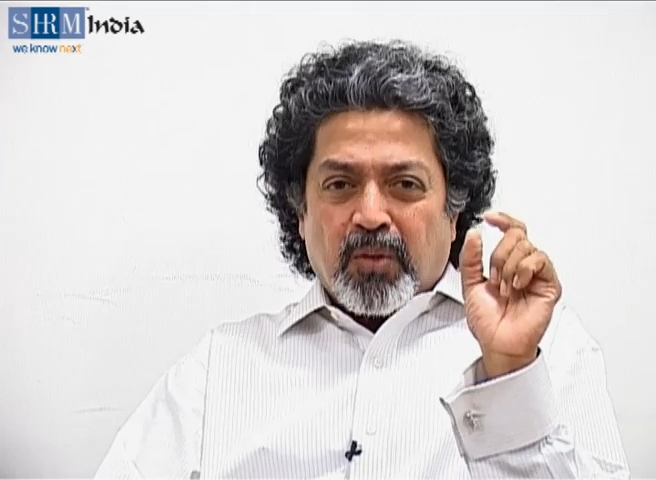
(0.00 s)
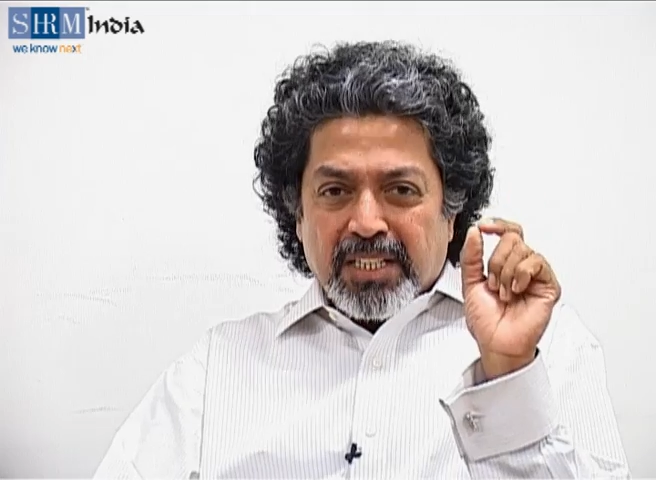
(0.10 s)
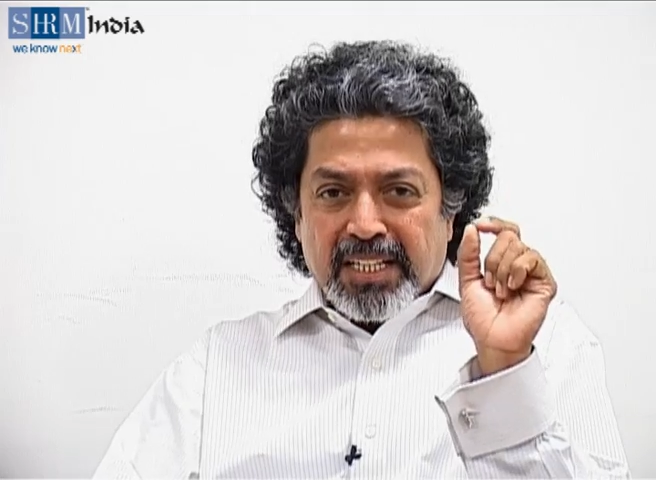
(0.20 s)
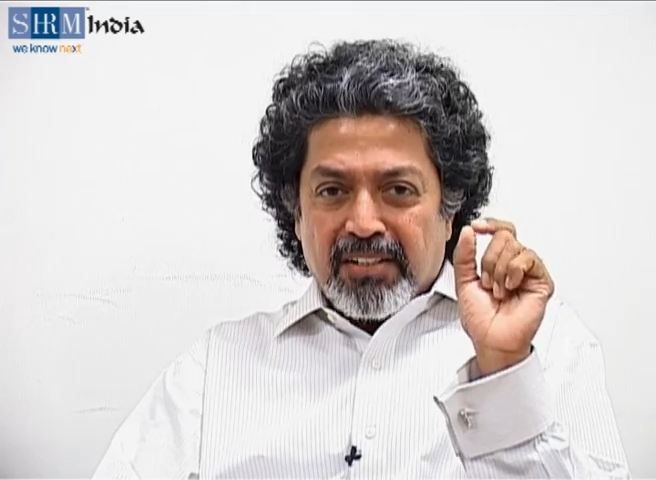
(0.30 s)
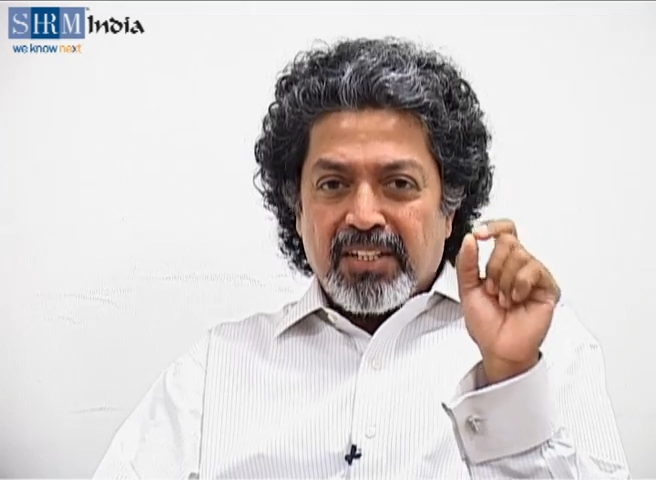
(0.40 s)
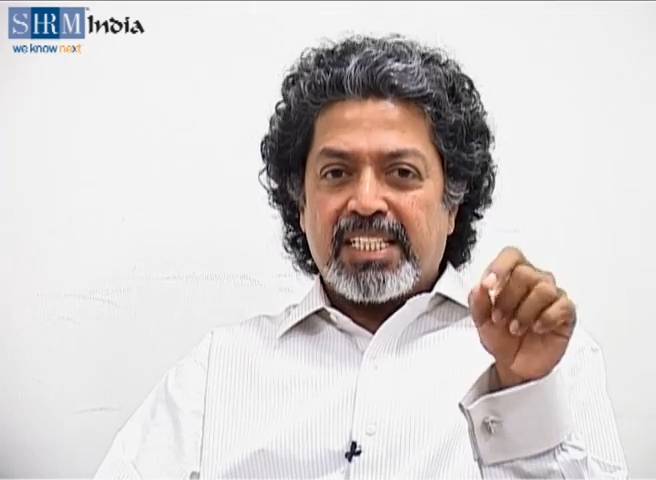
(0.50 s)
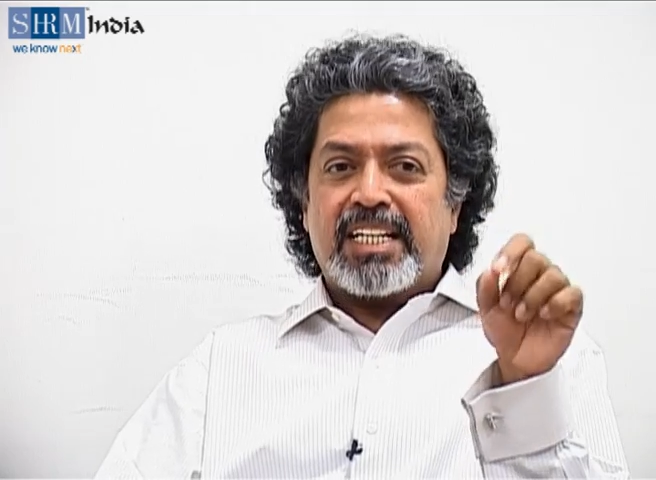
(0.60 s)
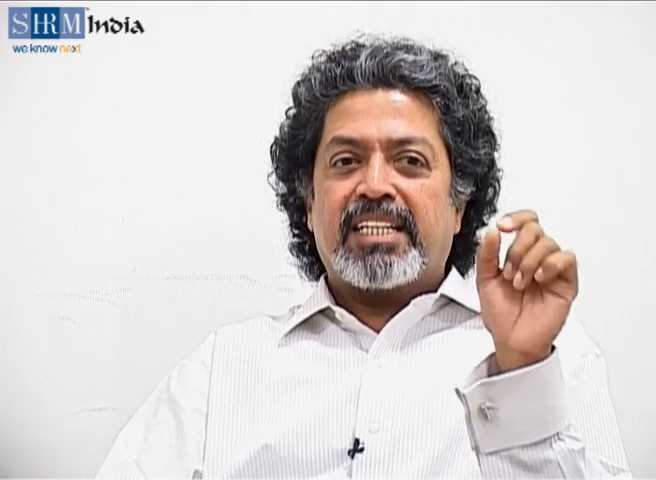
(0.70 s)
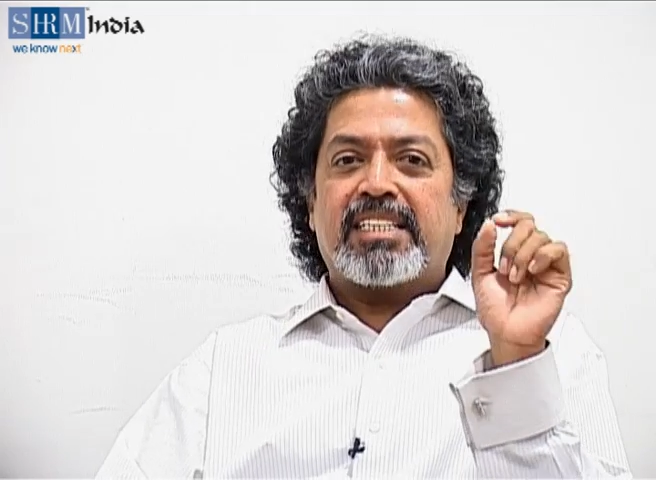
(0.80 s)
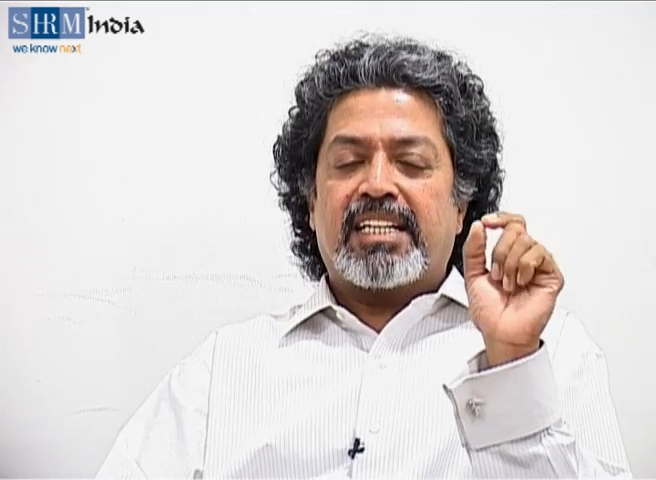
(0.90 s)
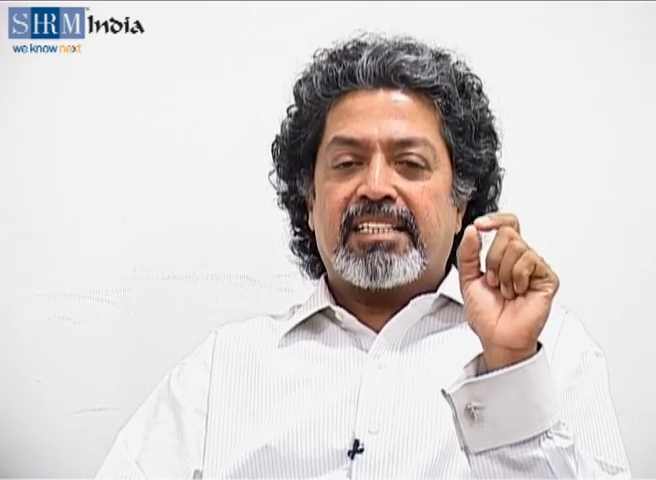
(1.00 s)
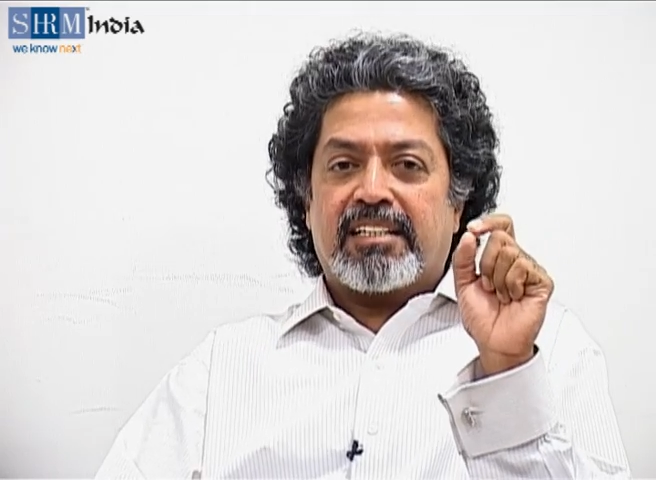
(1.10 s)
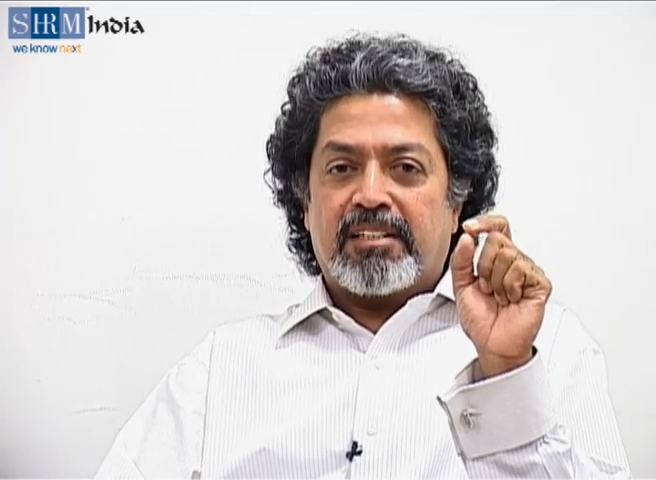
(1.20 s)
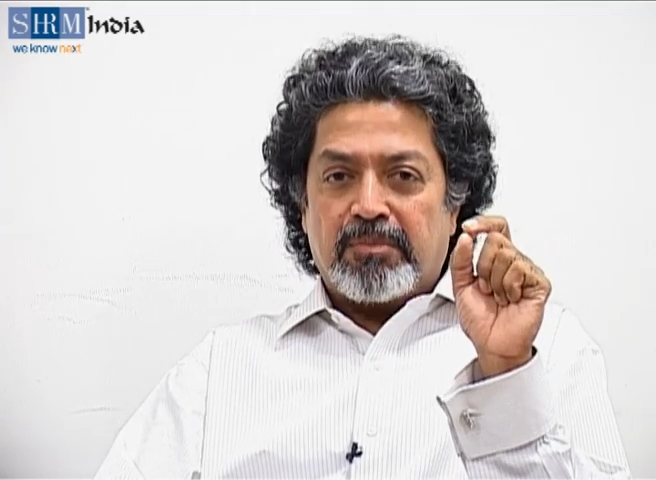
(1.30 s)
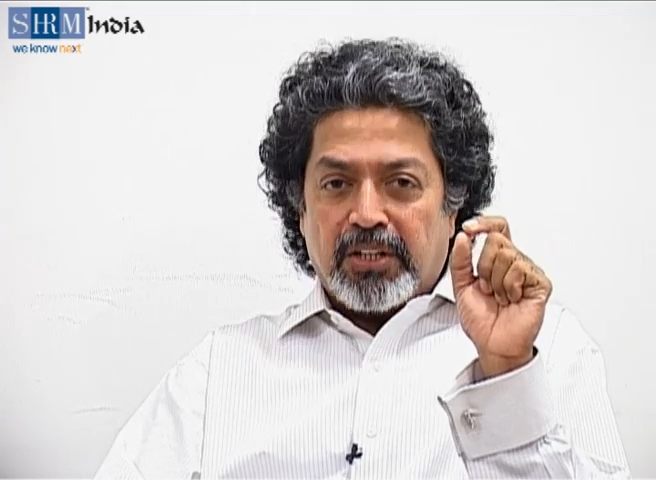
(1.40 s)
What's interesting is, as a
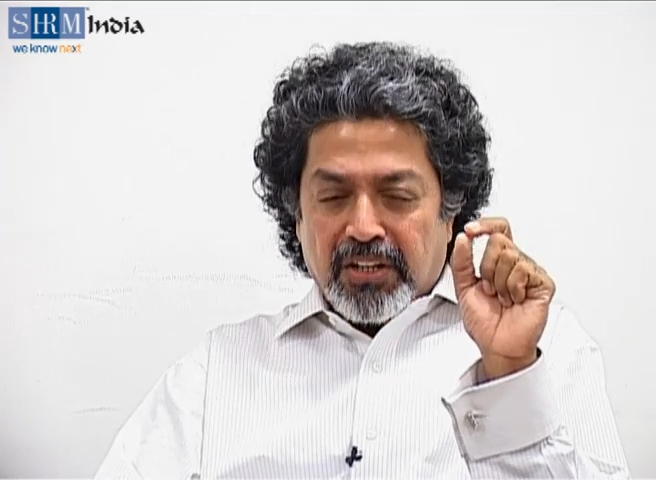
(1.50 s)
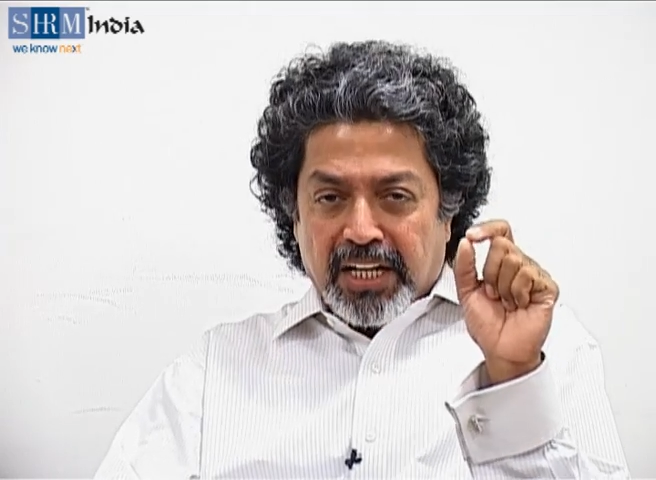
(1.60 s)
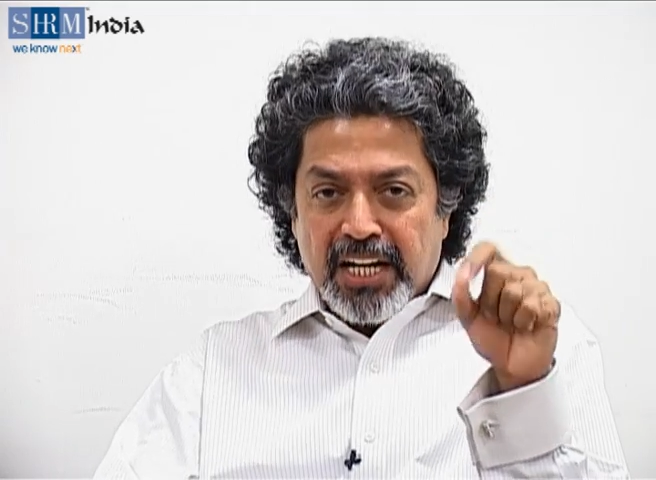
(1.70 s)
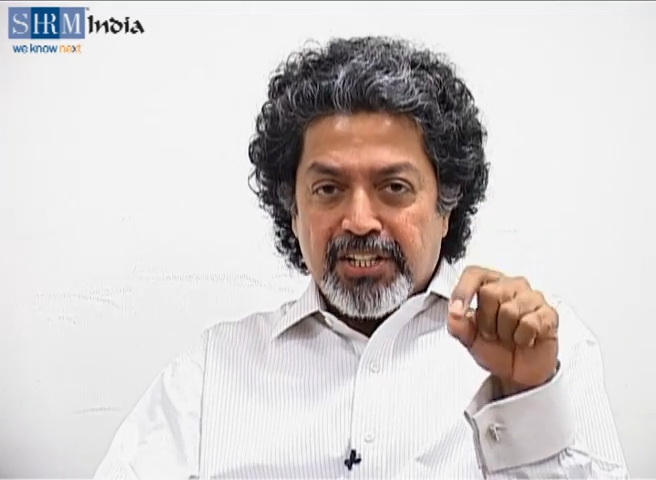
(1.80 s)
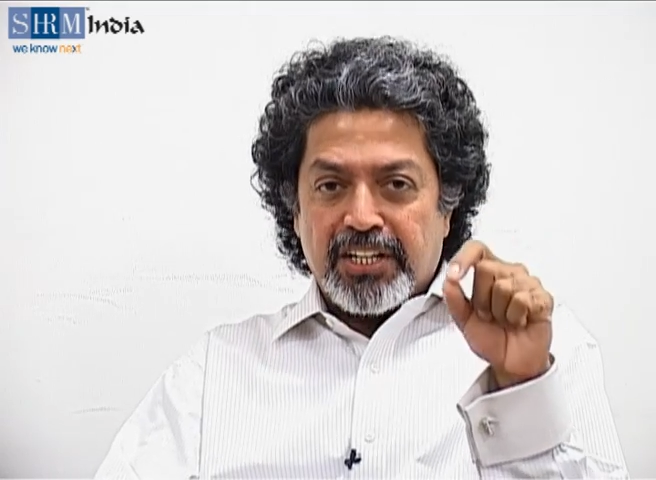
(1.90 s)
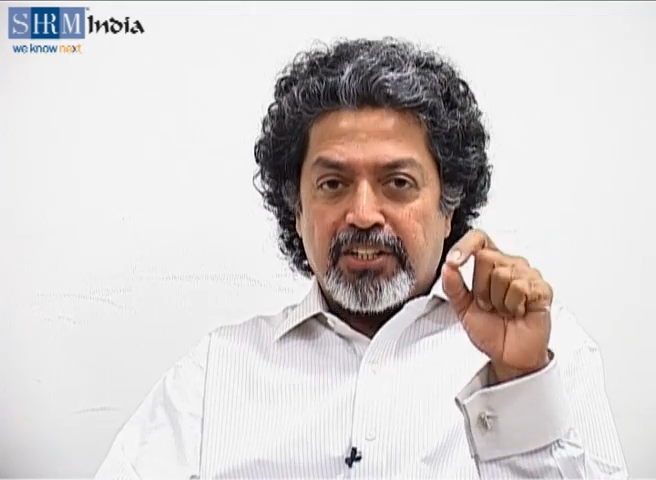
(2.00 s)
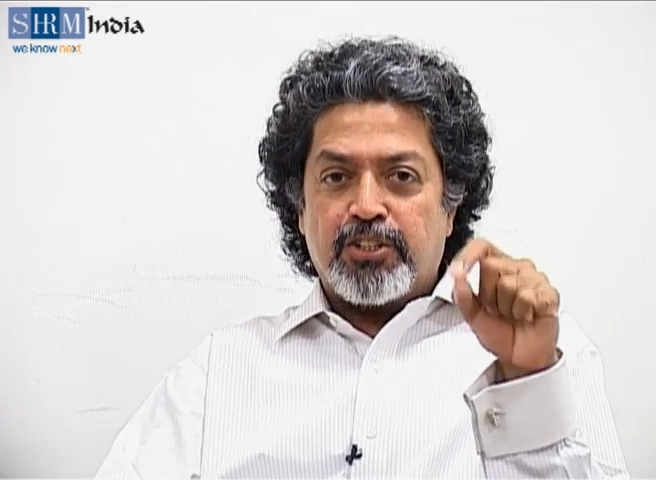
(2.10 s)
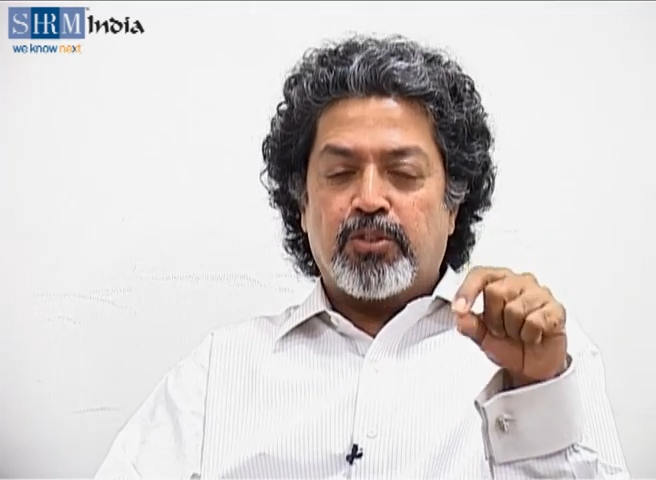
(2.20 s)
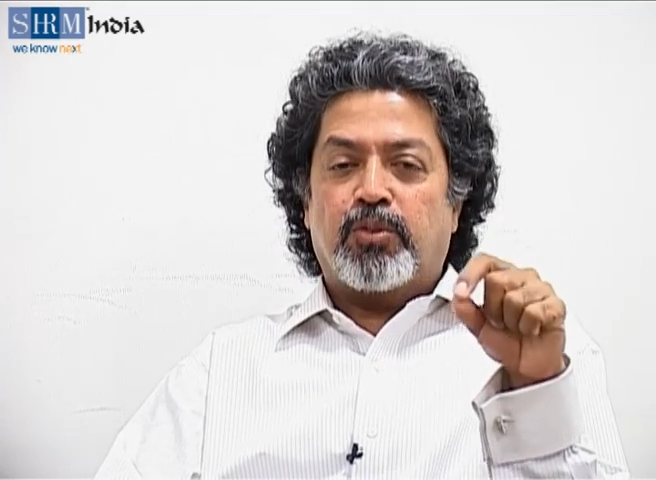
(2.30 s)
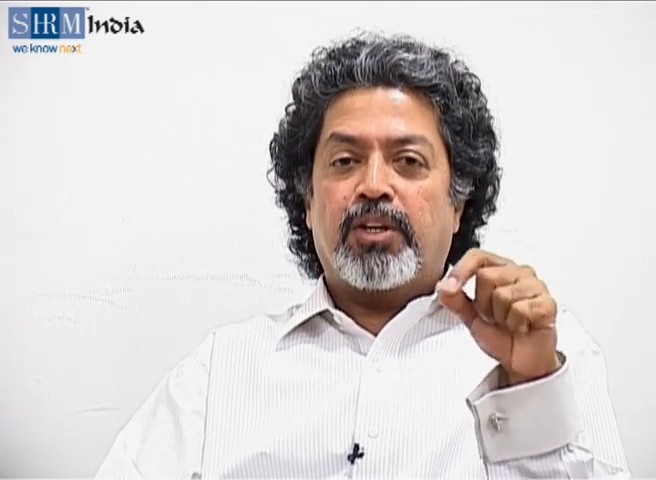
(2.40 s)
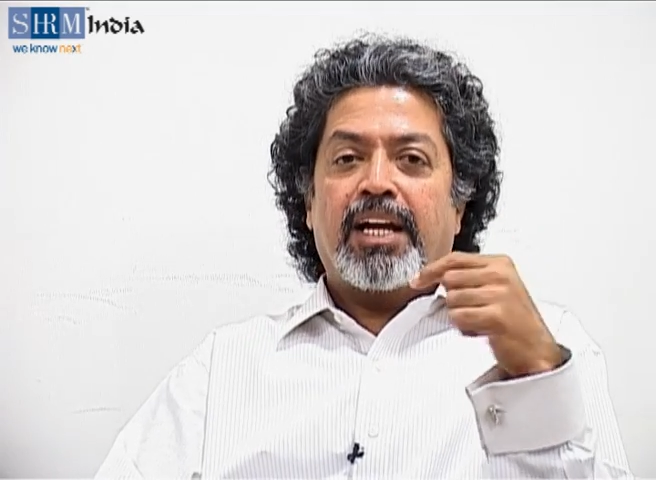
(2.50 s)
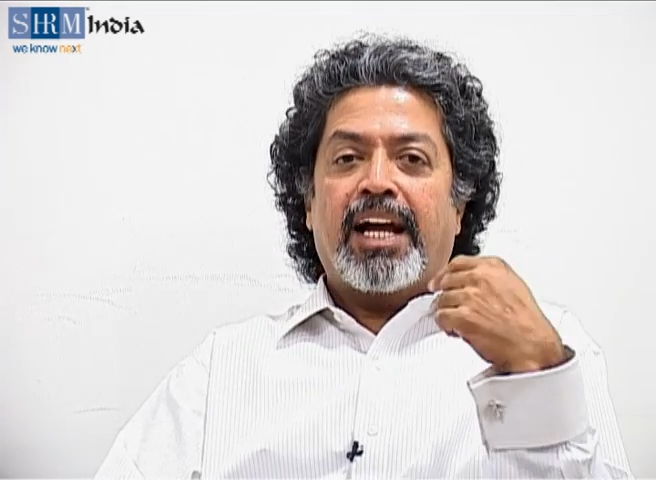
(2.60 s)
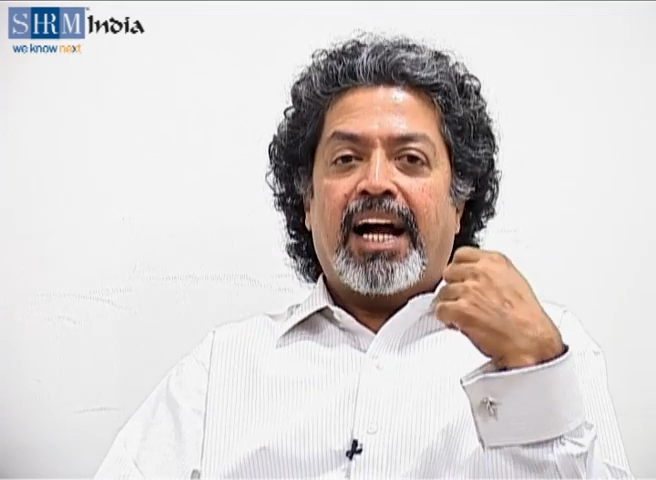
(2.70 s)
communication tool,